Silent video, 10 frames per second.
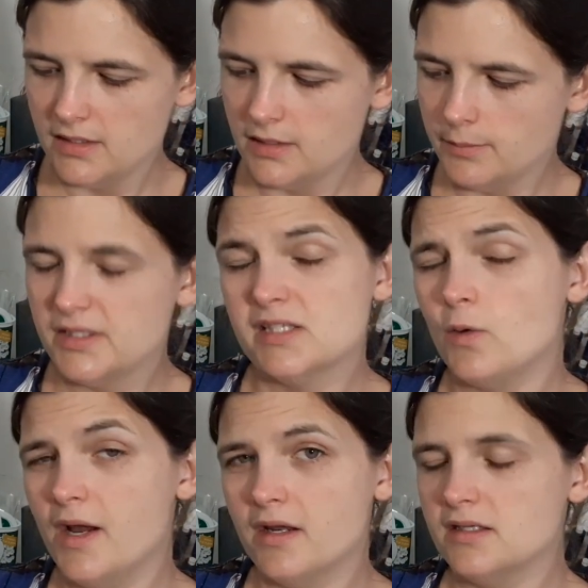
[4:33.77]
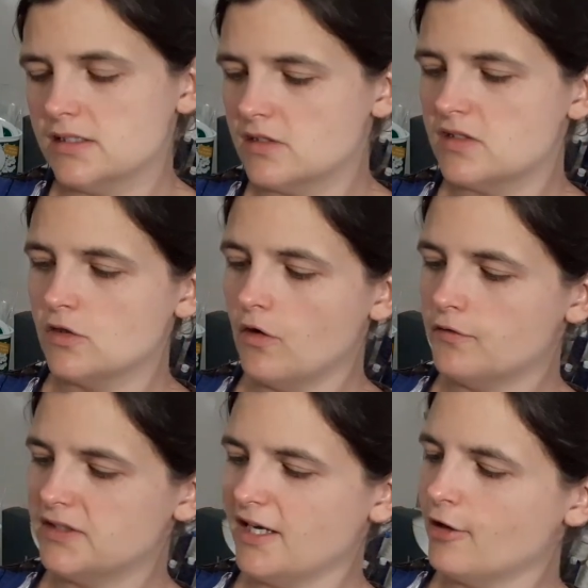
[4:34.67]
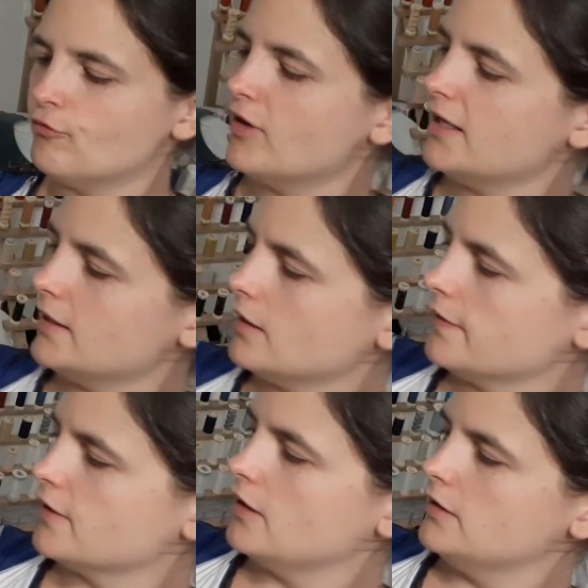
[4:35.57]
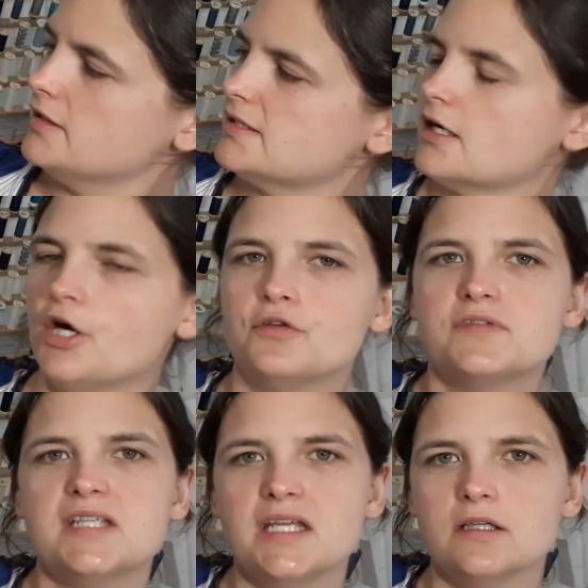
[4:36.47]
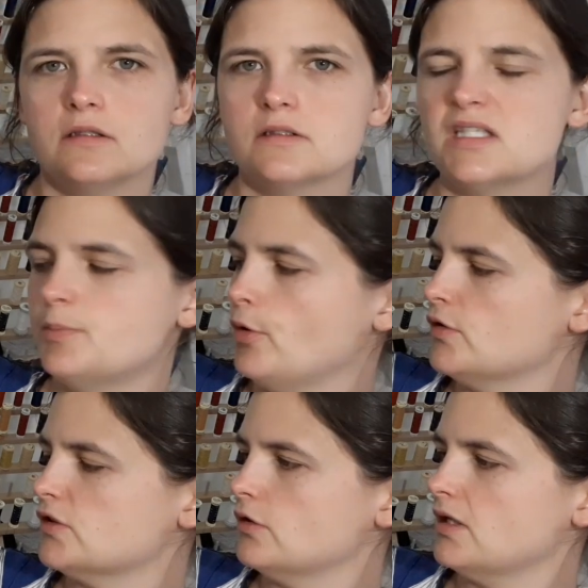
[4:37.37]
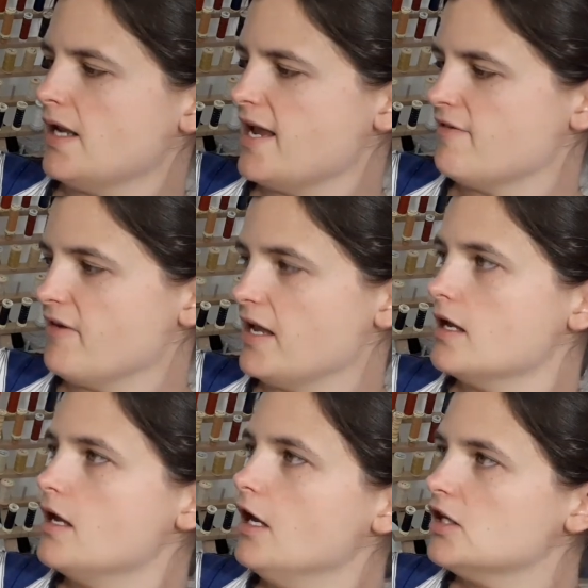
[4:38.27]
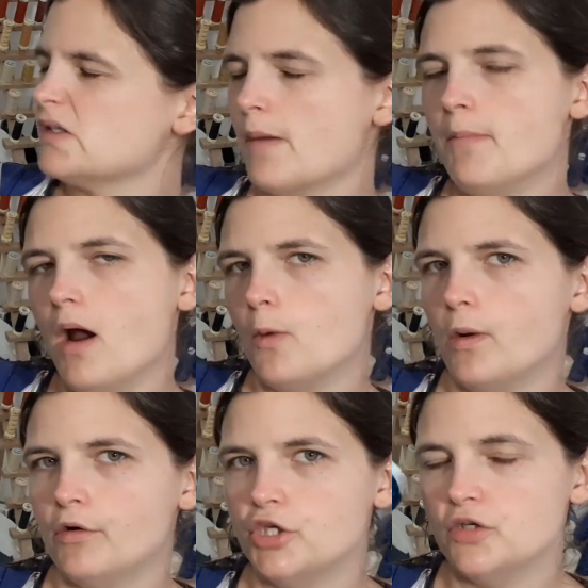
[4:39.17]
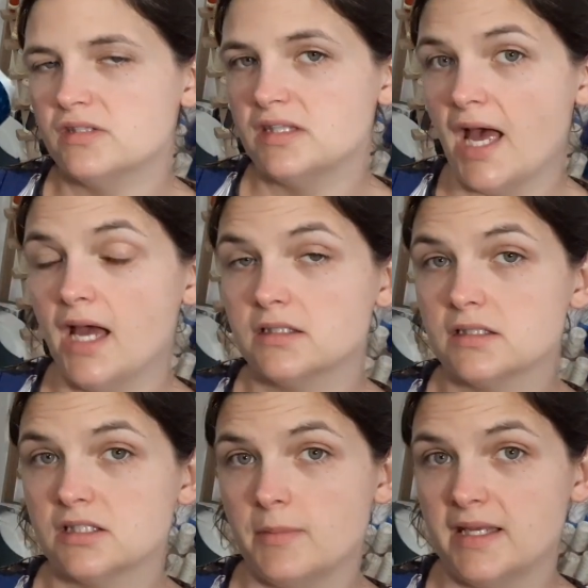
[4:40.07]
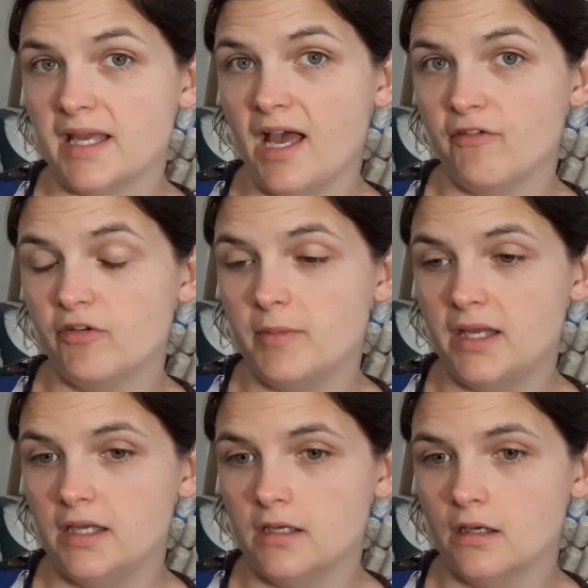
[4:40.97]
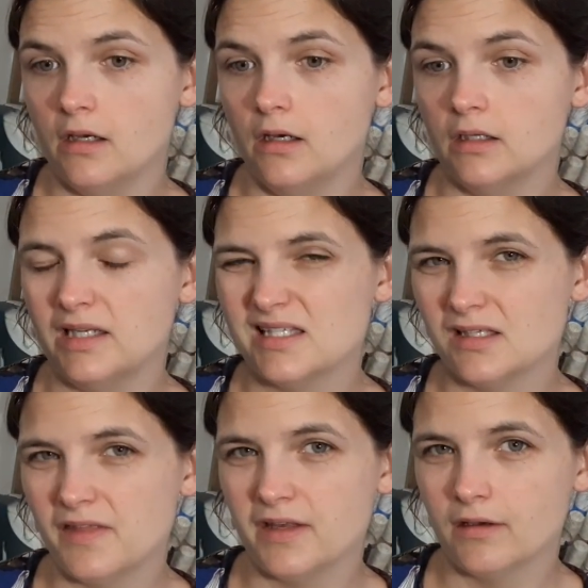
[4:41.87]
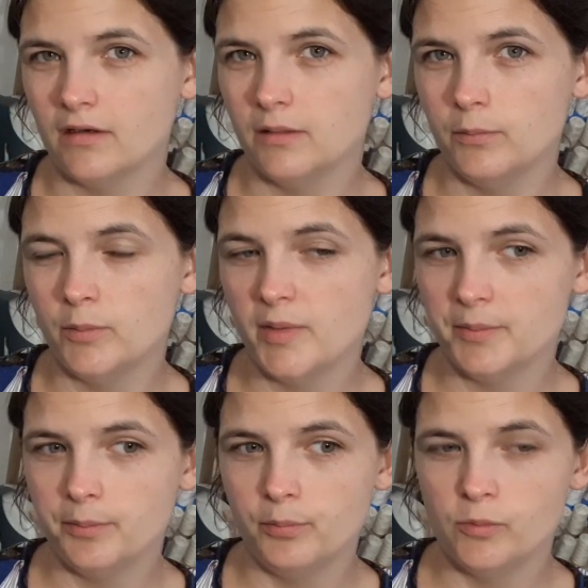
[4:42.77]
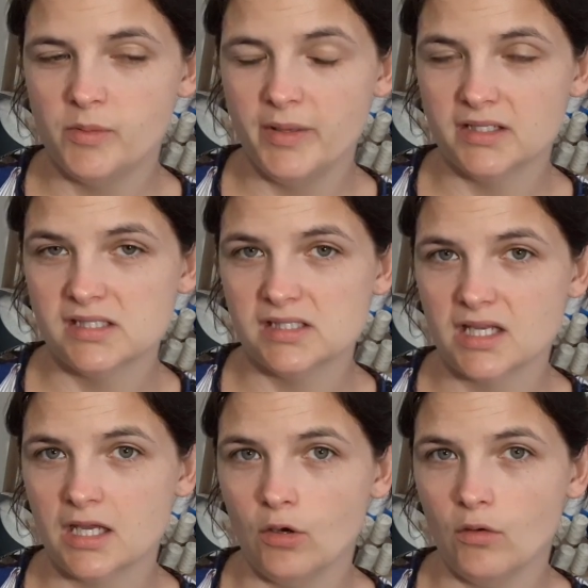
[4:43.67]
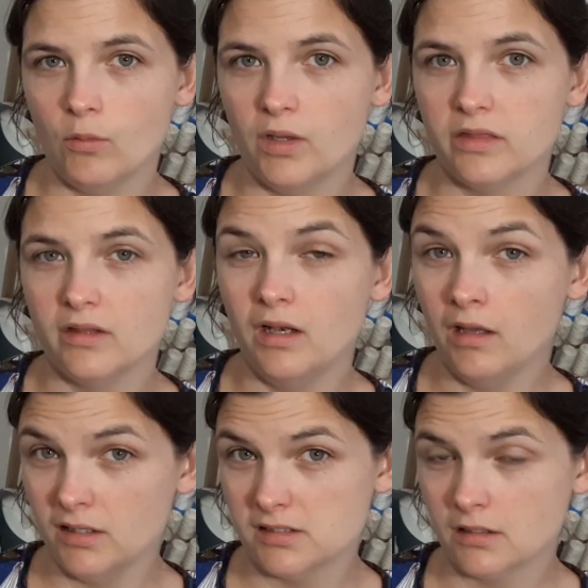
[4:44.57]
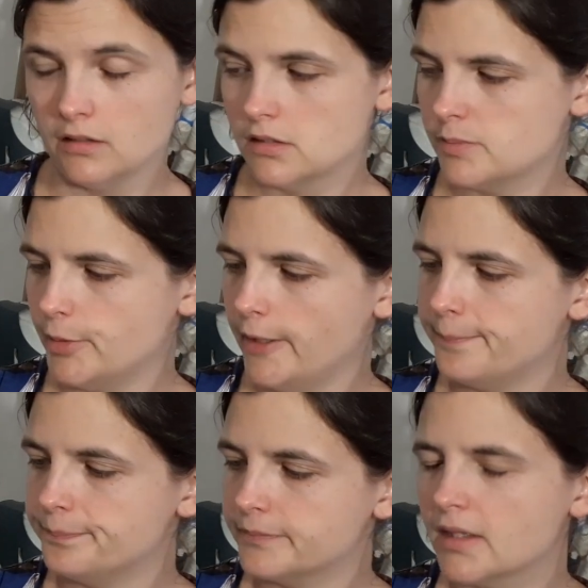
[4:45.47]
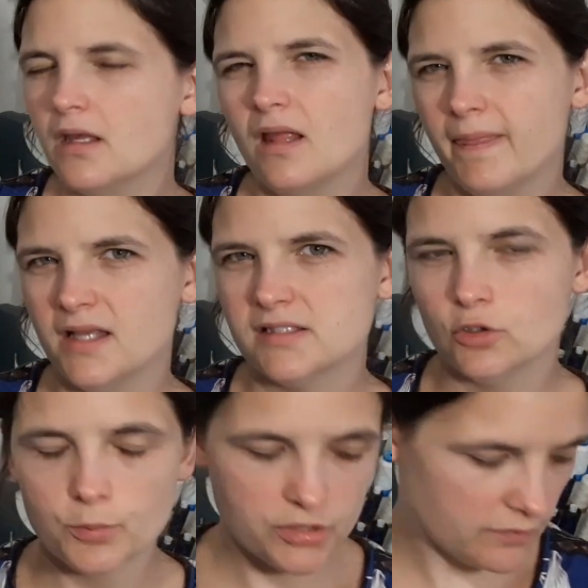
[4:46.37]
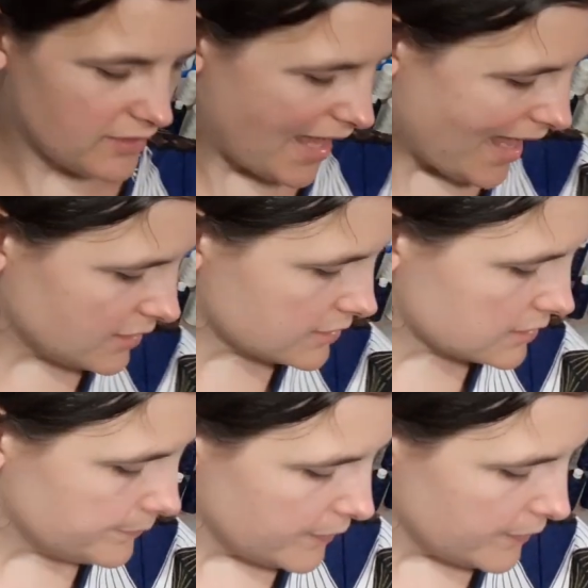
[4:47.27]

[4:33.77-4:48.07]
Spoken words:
but it's quite nice and soft. And I really like the colours, the kind of teal spots on the navy. So I might well use that to make a hat for me, unless I think I would be better sticking with lighter colours. But that's an option for the hats.